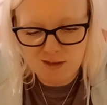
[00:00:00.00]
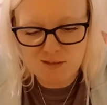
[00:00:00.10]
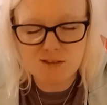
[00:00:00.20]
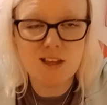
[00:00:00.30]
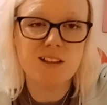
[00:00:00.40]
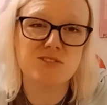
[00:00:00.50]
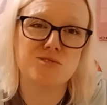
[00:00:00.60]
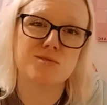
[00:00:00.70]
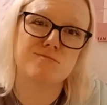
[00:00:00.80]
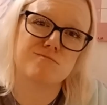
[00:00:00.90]
so
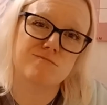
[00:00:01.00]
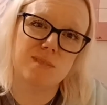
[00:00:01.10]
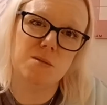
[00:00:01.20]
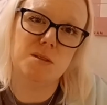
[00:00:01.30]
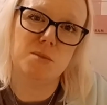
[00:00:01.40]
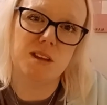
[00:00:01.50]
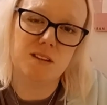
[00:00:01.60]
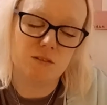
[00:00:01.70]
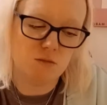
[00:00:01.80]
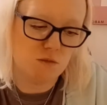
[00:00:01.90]
that's maybe the
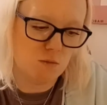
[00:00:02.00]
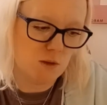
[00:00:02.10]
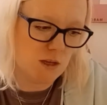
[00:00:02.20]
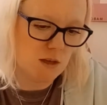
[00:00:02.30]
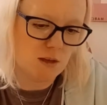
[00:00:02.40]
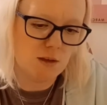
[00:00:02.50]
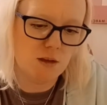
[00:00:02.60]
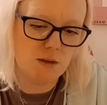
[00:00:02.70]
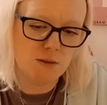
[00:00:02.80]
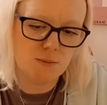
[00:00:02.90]
beginning of the week.
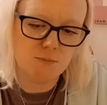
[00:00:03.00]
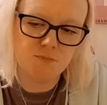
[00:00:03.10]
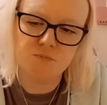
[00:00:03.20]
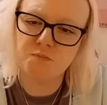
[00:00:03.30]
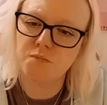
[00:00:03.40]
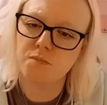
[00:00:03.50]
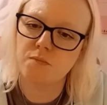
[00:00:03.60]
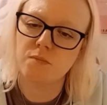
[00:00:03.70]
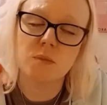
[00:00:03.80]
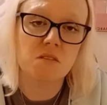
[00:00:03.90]

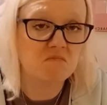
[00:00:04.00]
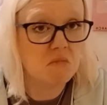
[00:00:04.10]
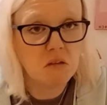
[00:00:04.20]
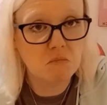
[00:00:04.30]
Well,